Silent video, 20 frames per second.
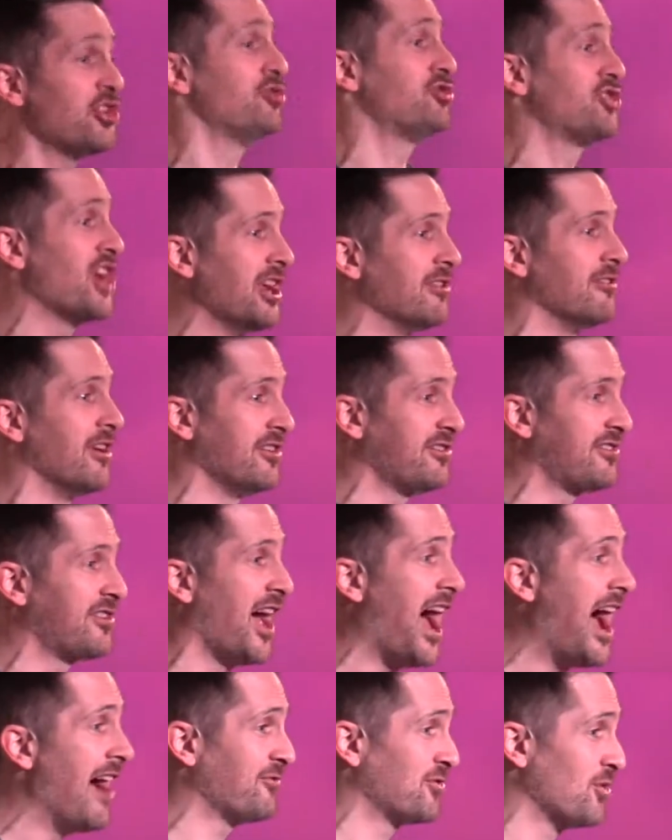so generous
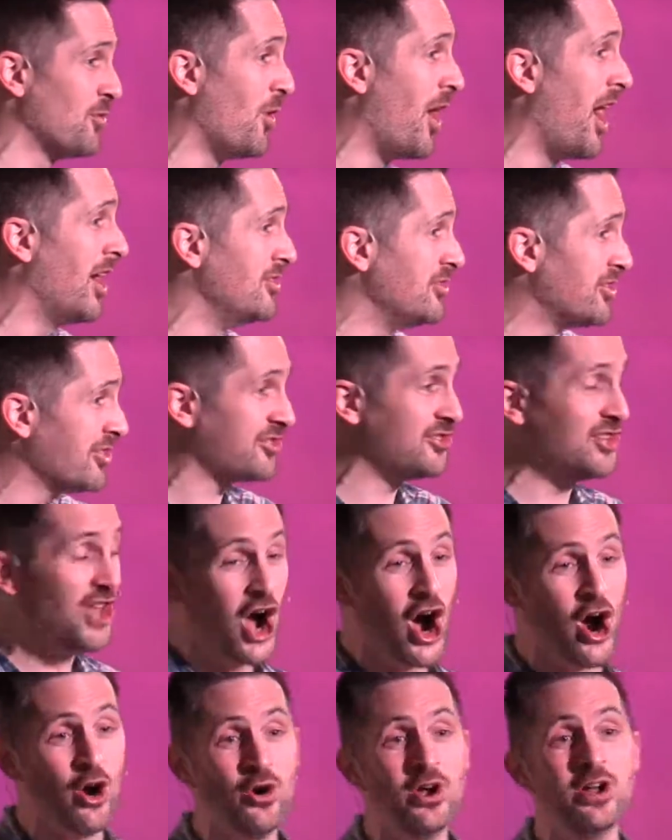that after a while, you just
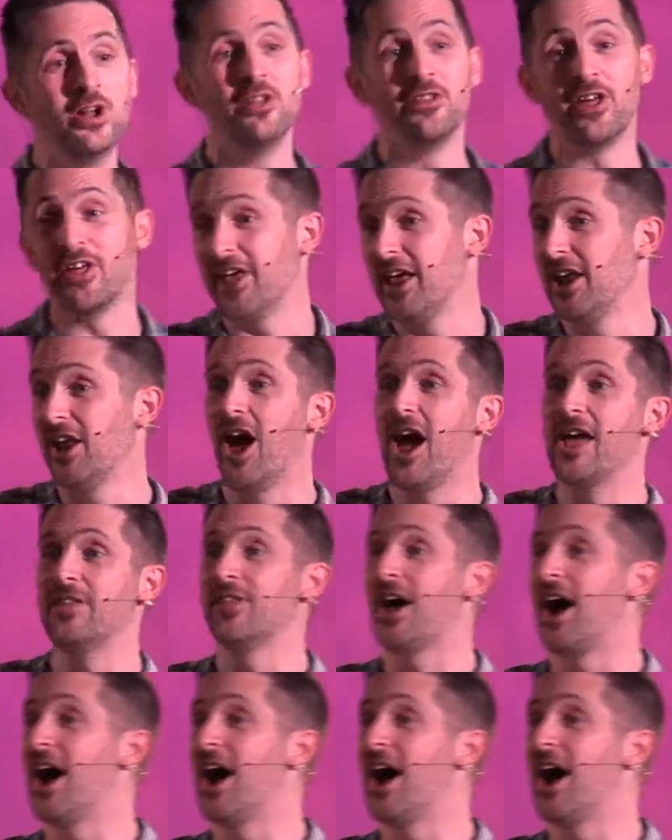know that they're like